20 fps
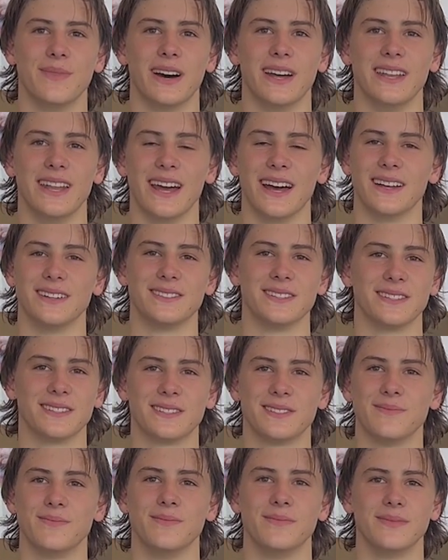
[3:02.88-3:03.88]
But now it's
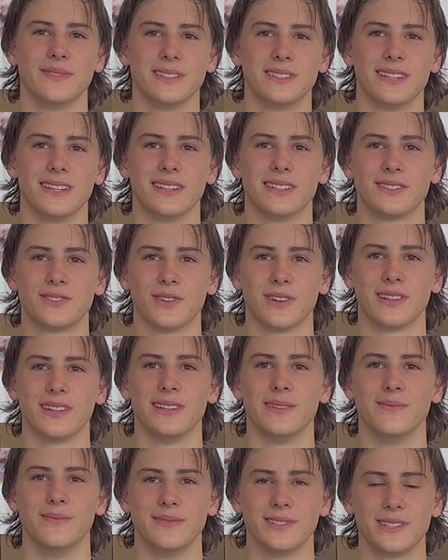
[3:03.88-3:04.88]
just
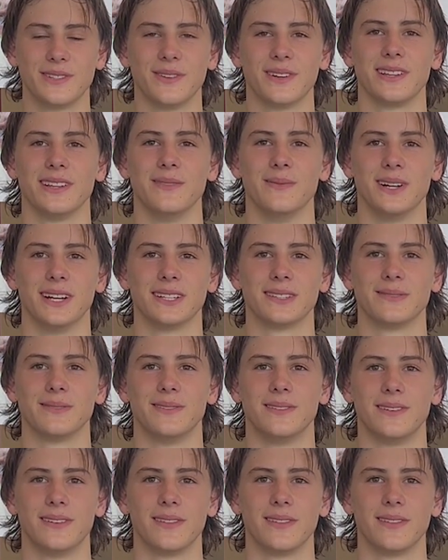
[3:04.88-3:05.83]
strictly basketball.